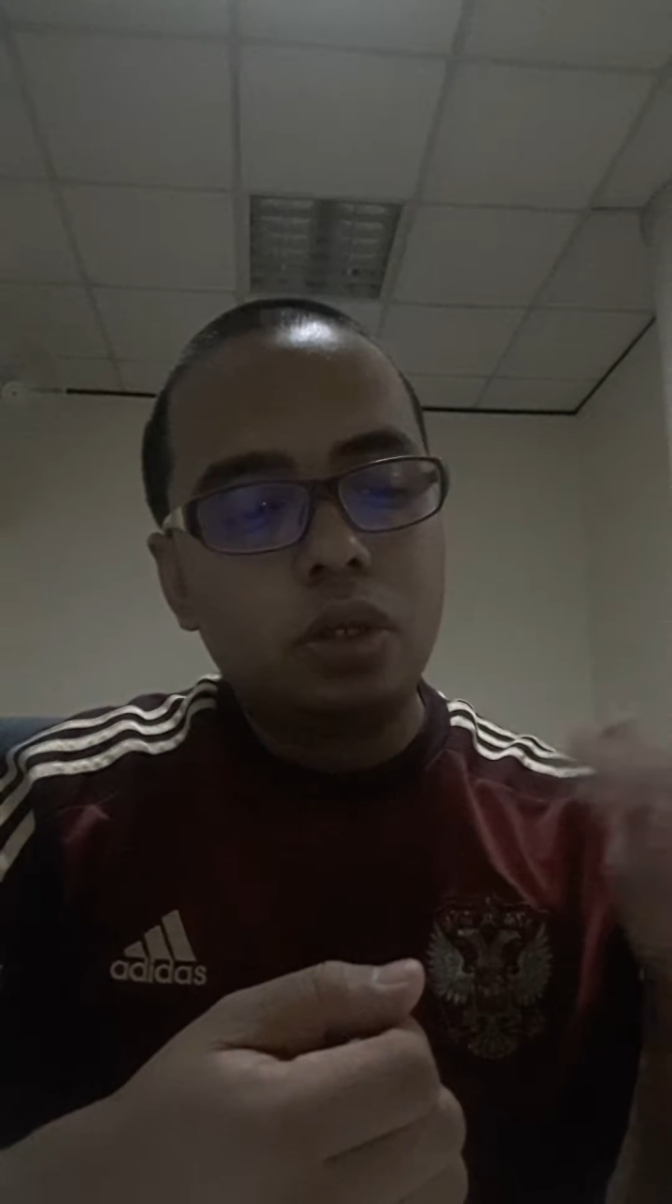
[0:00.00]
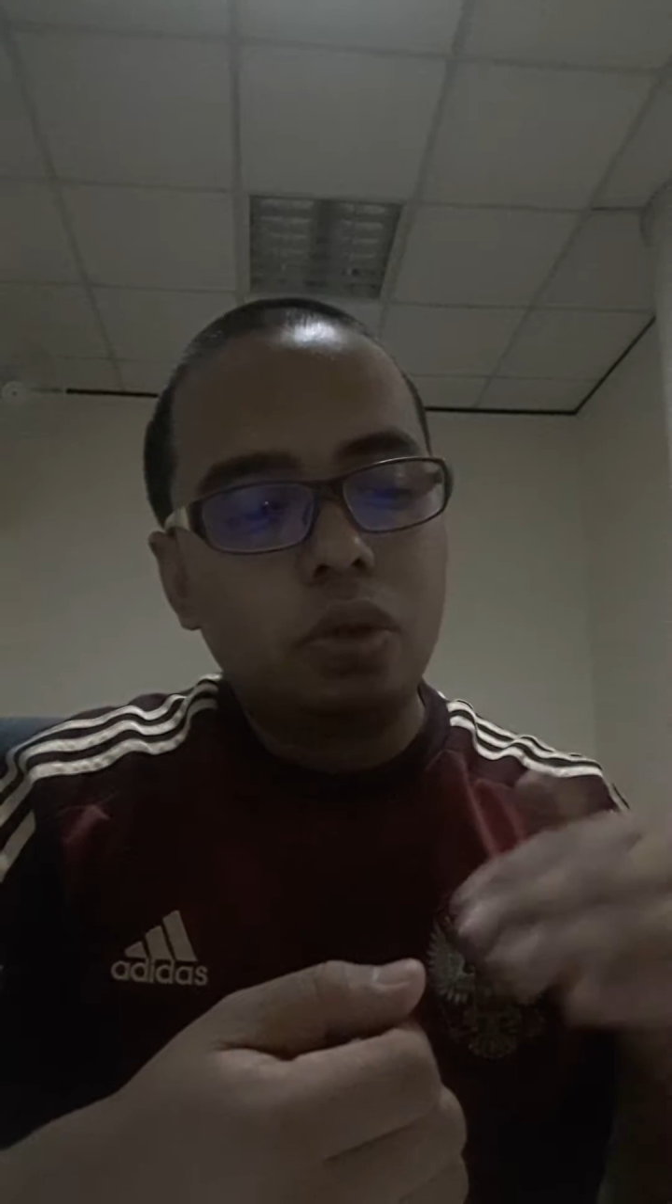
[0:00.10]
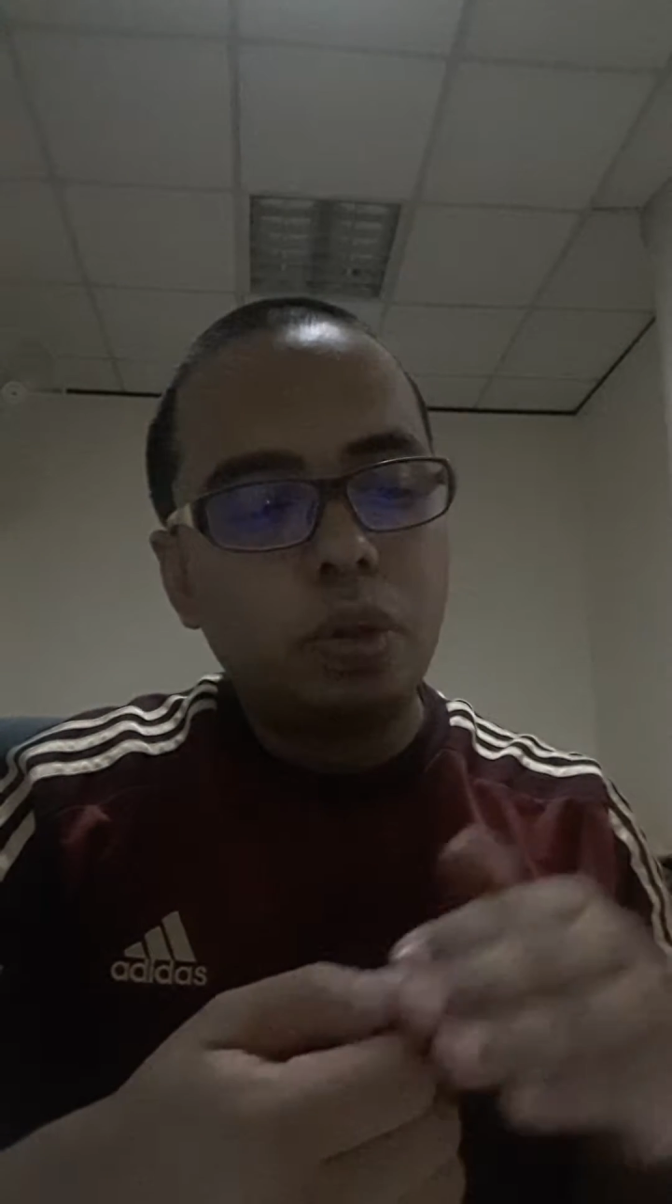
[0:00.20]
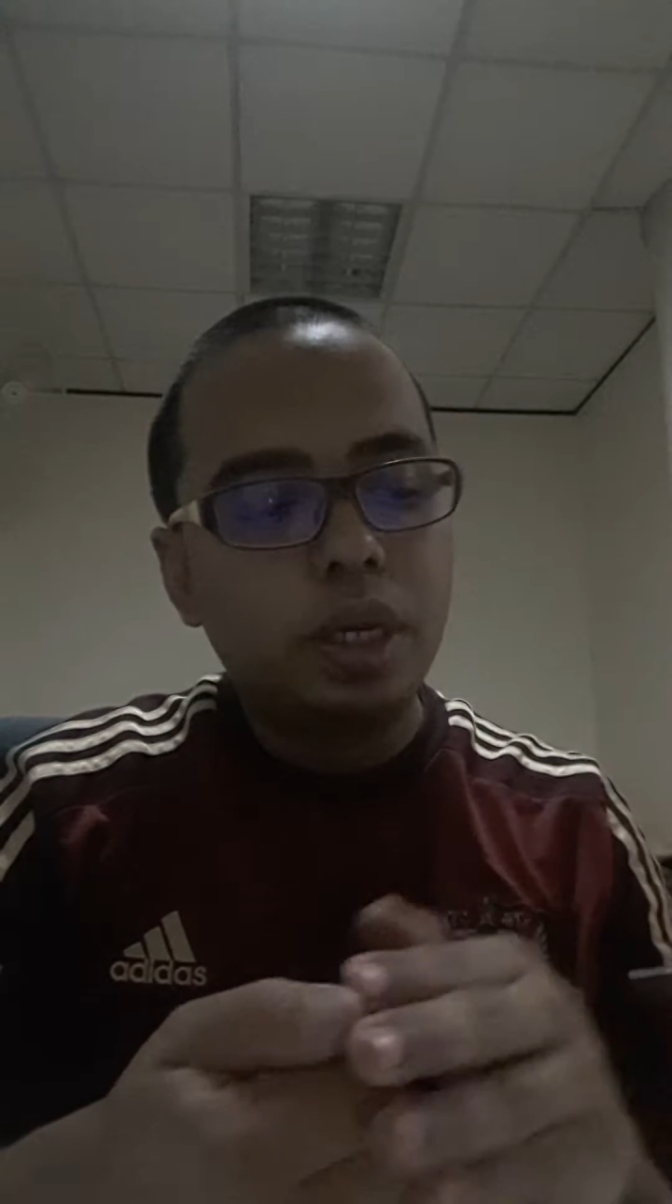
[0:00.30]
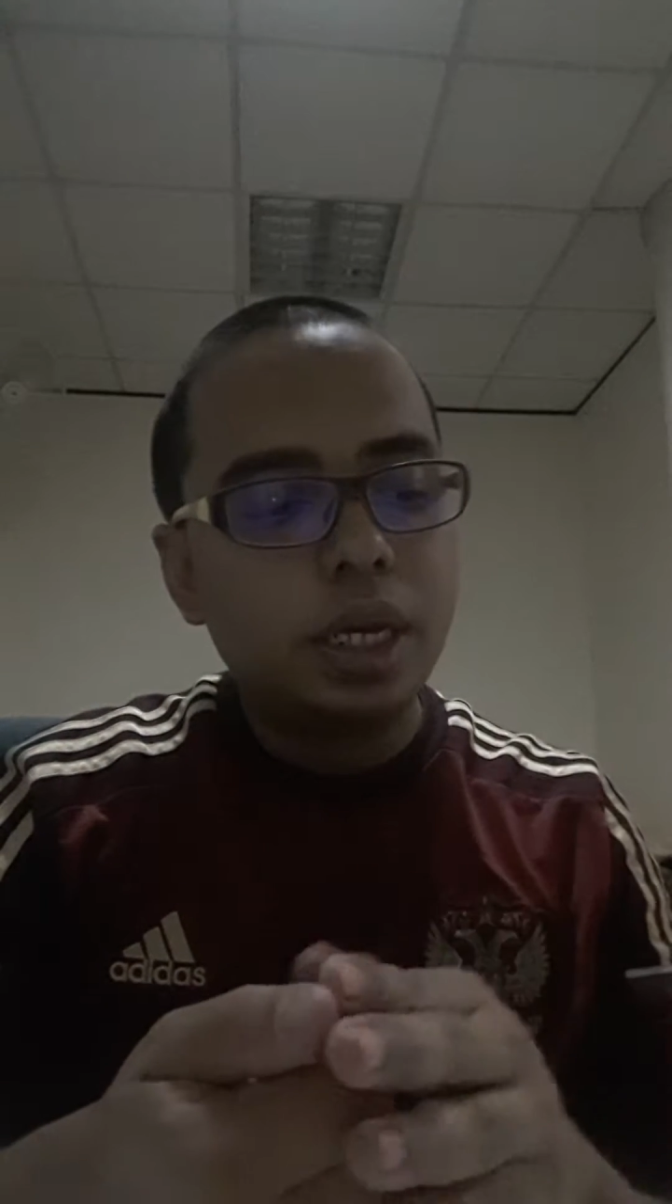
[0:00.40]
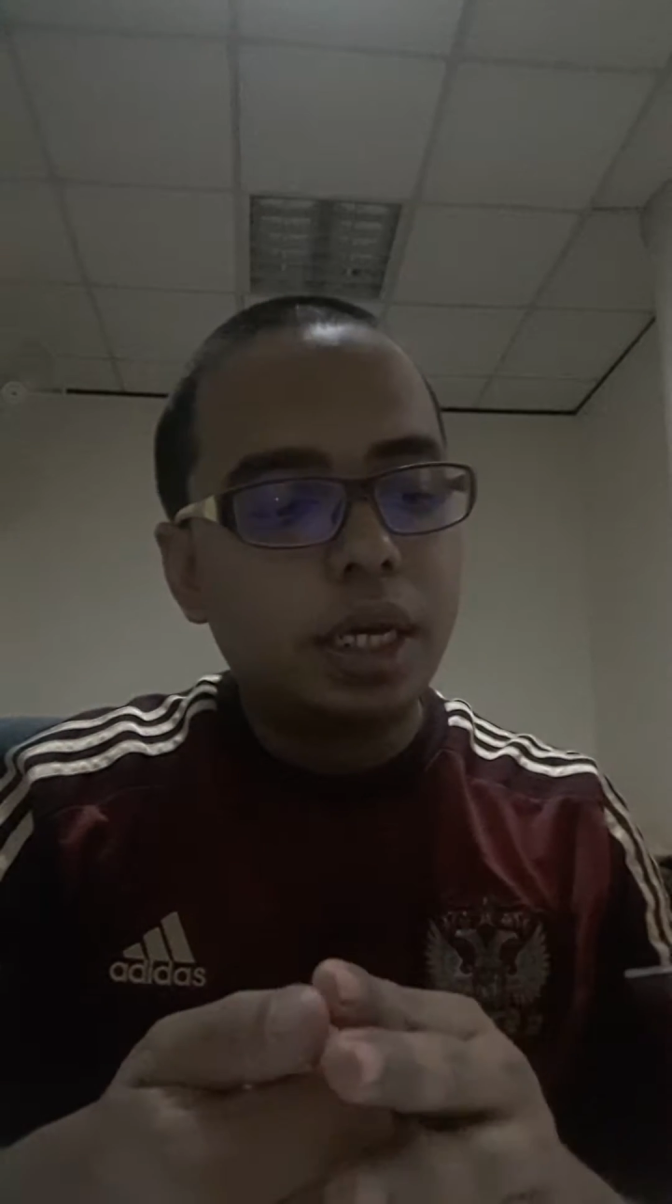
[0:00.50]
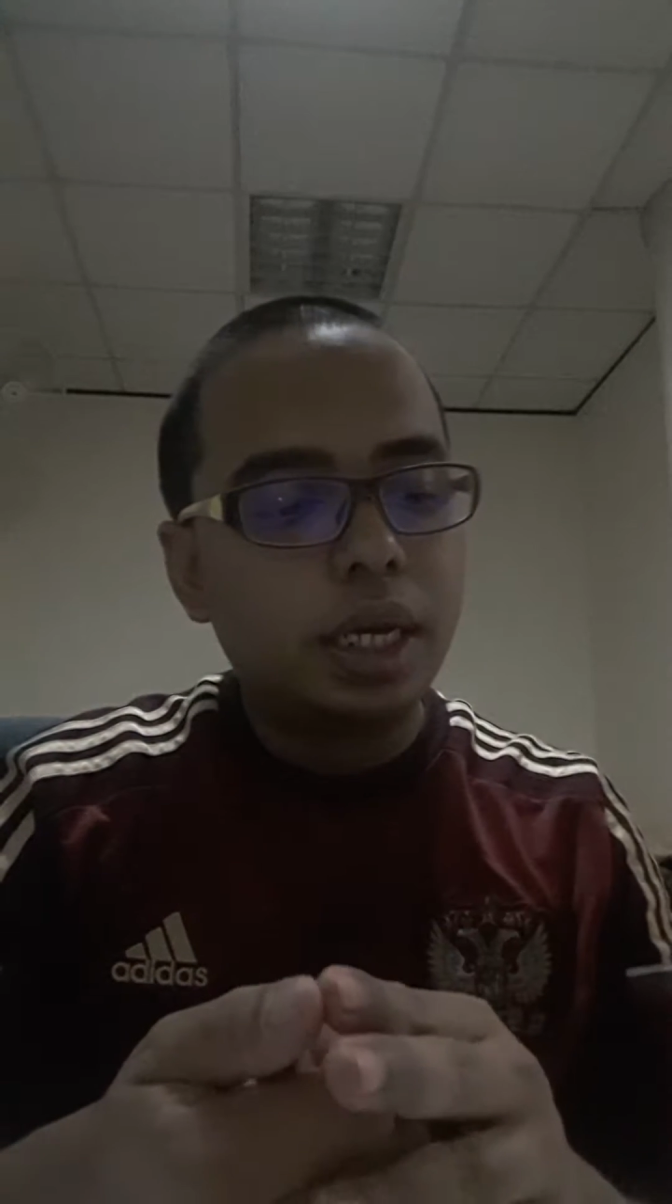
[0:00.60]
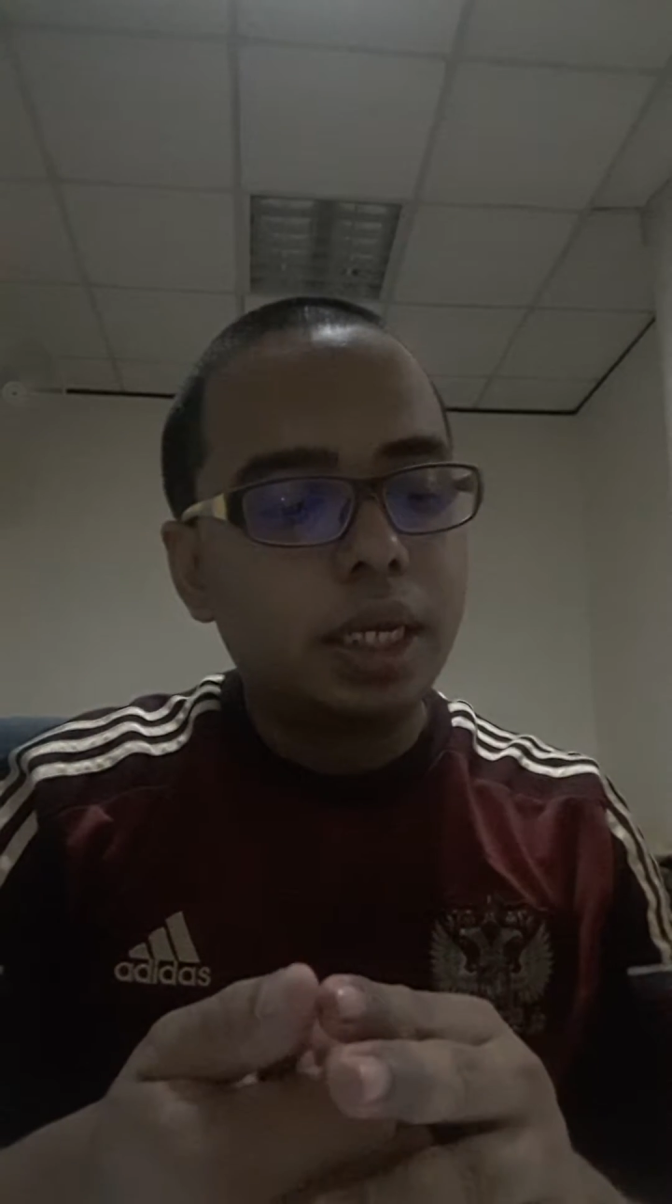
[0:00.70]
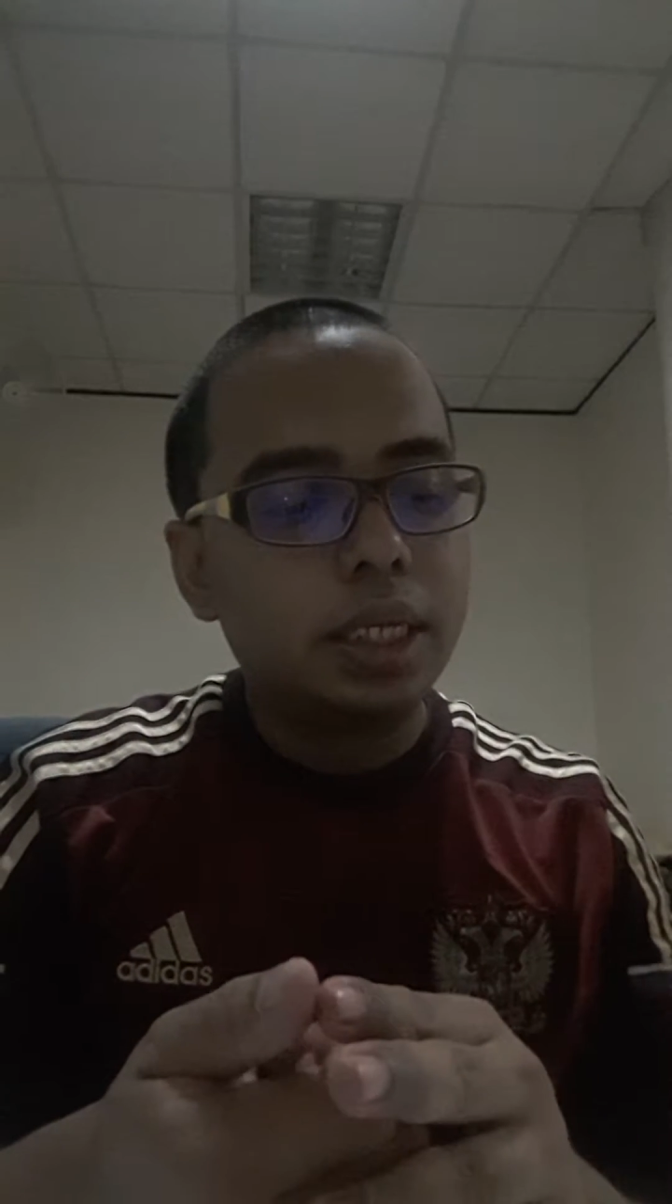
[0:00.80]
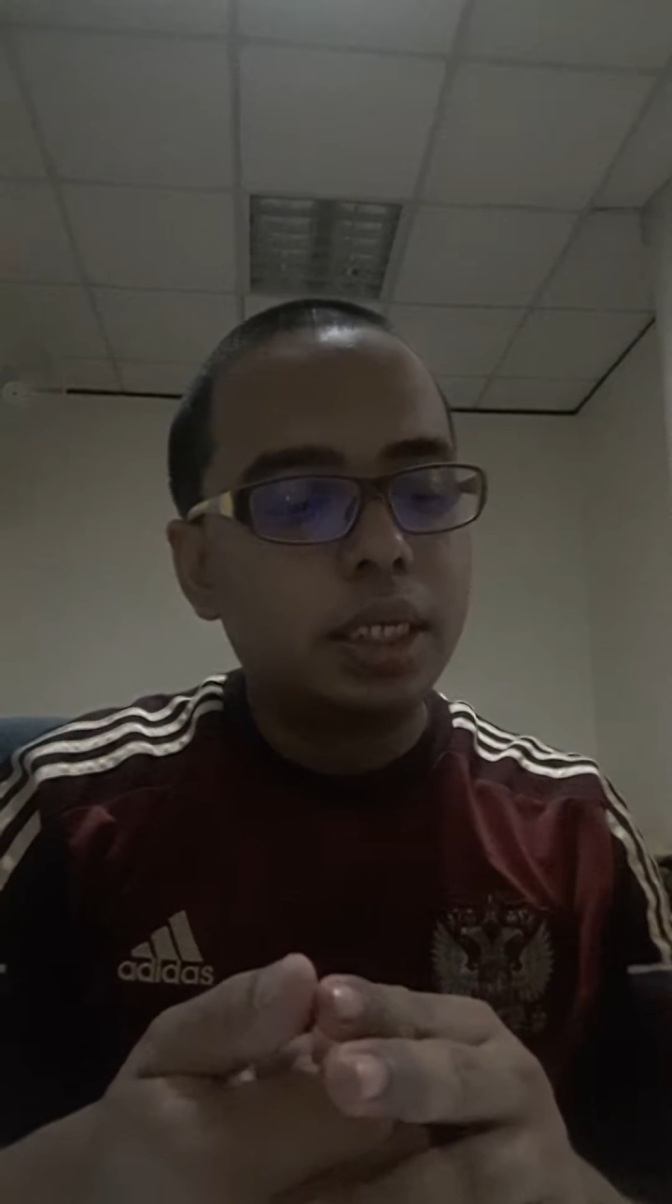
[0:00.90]
showing
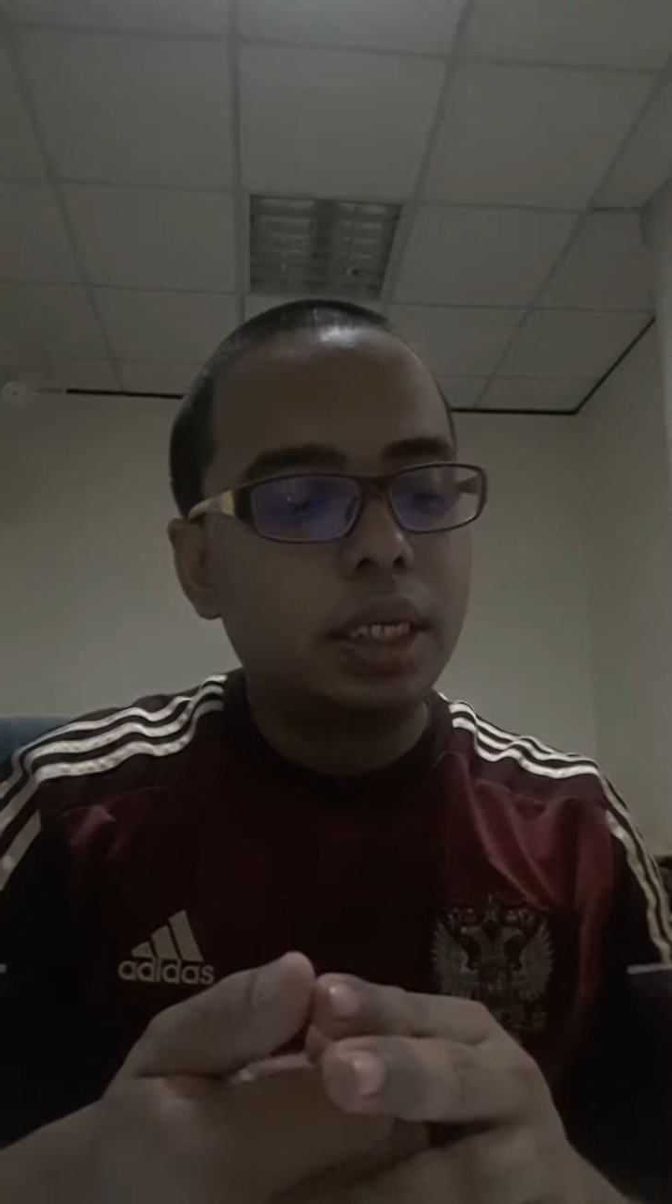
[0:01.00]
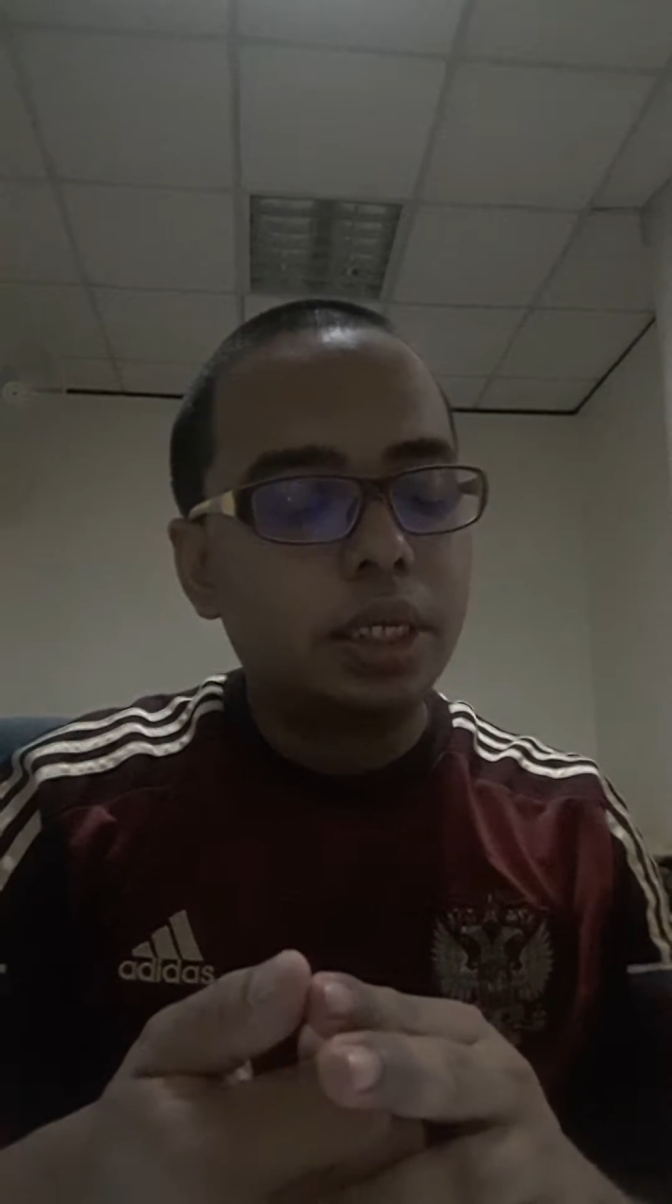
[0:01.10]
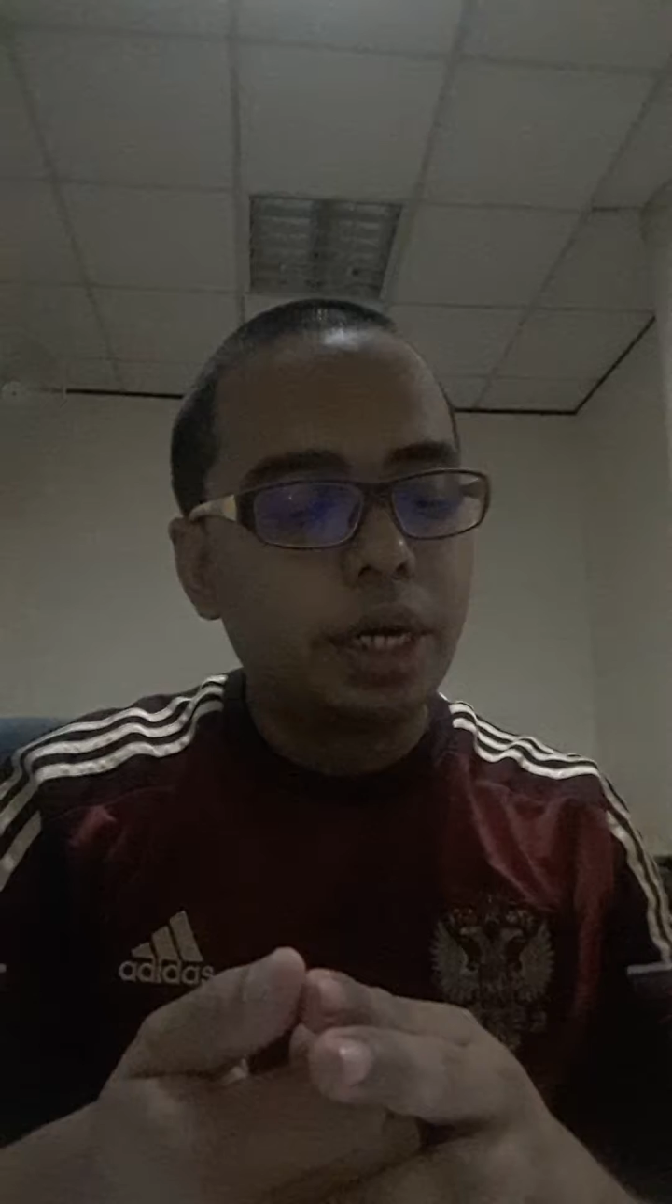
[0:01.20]
decreasing